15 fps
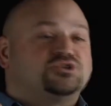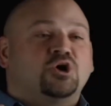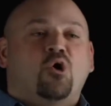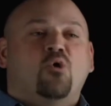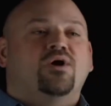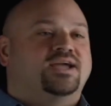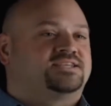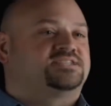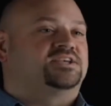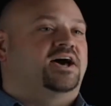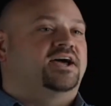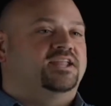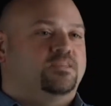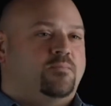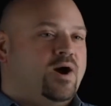so
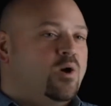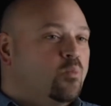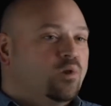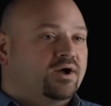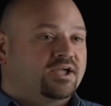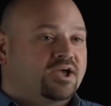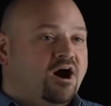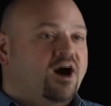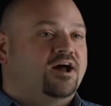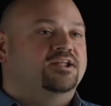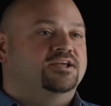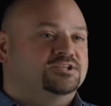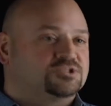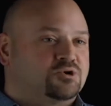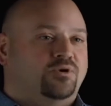excited about what God
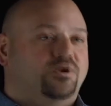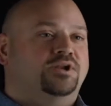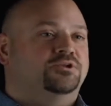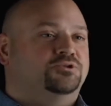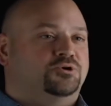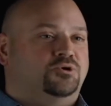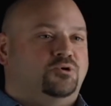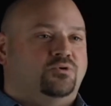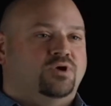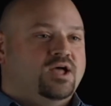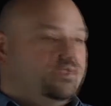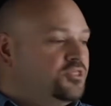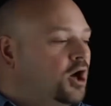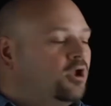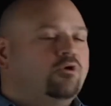is going to do,
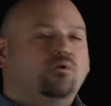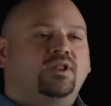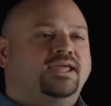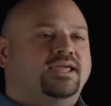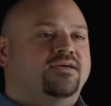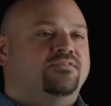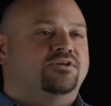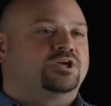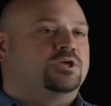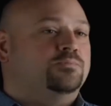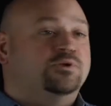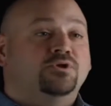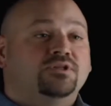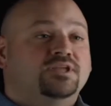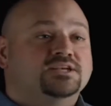not only in the
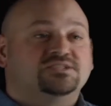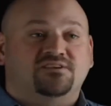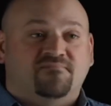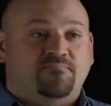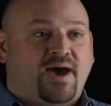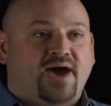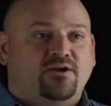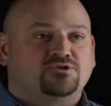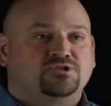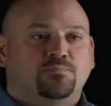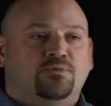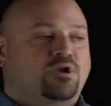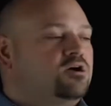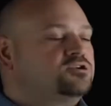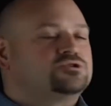communities of Patterson,
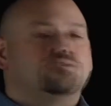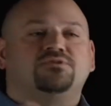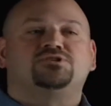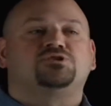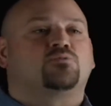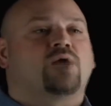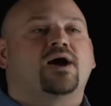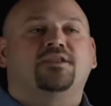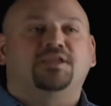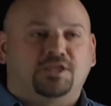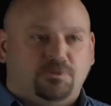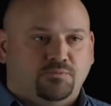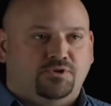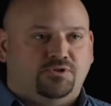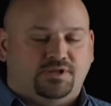but also the surrounding
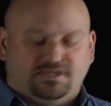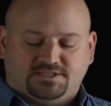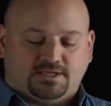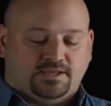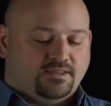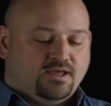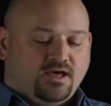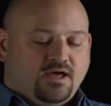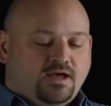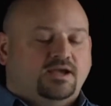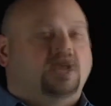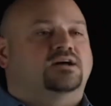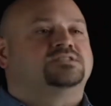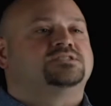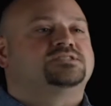communities and
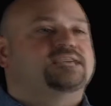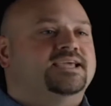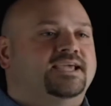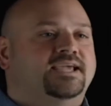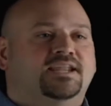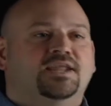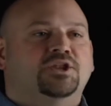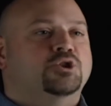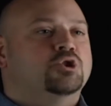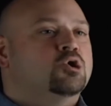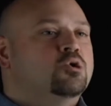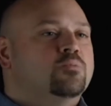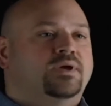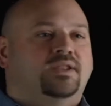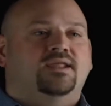Gustine and
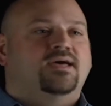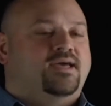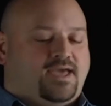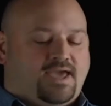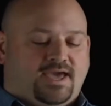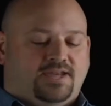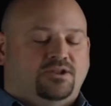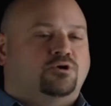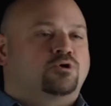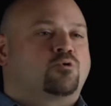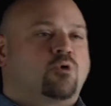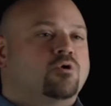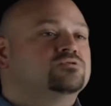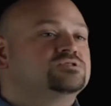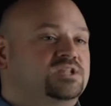Newman and
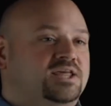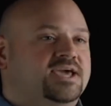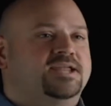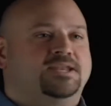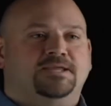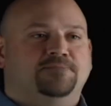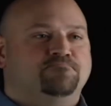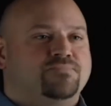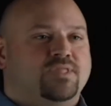Crow's Landing.